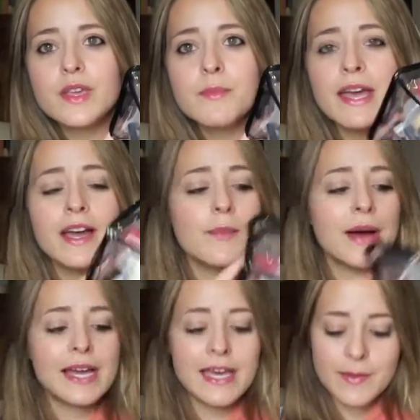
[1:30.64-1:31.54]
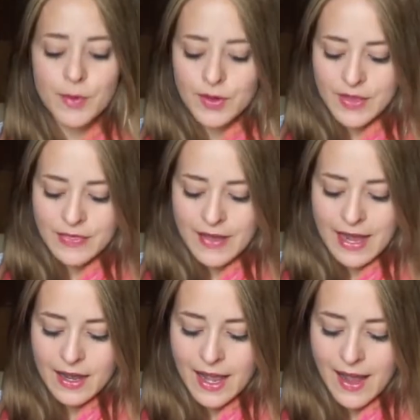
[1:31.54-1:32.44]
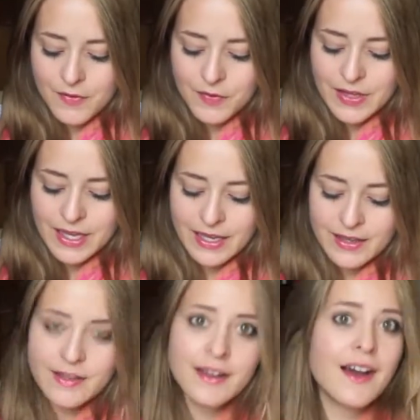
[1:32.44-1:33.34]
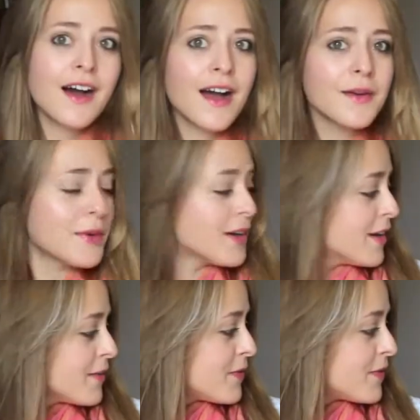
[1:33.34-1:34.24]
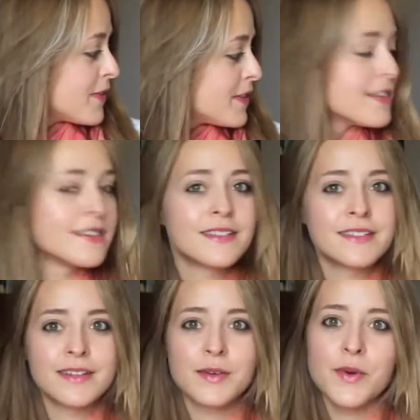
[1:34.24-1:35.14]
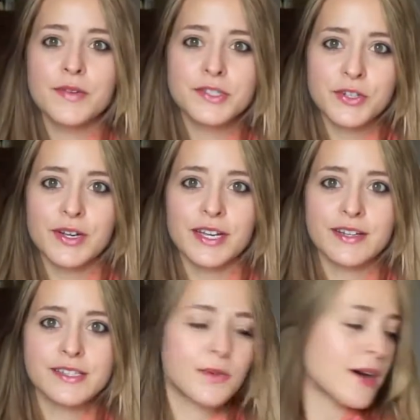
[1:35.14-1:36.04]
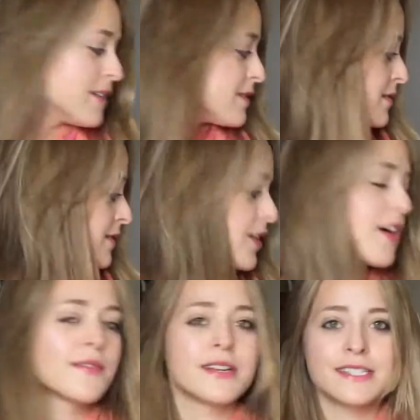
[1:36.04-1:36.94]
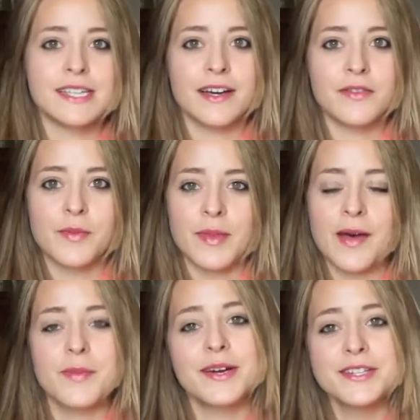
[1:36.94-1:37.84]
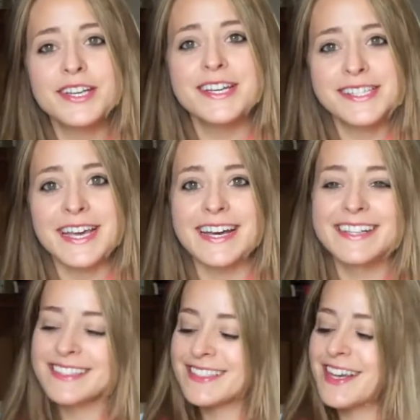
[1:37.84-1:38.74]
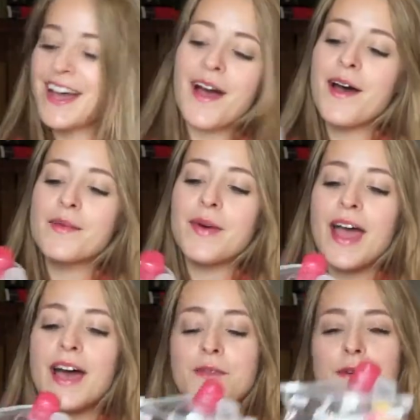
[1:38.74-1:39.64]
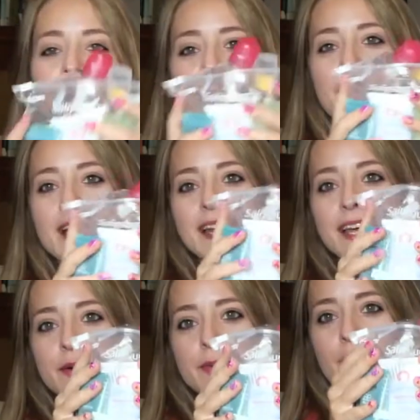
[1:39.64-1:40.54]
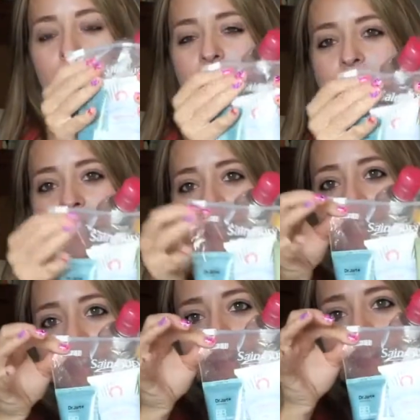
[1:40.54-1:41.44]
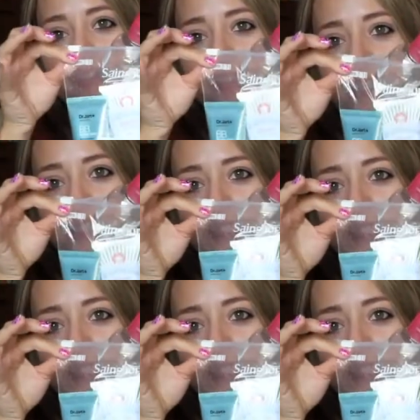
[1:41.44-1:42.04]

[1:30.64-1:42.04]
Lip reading: makeup bag here, but within that I have the, hi Woof! Woof's joining us. Well, you can't really see her from there, but she is here. I have all of my liquid products in this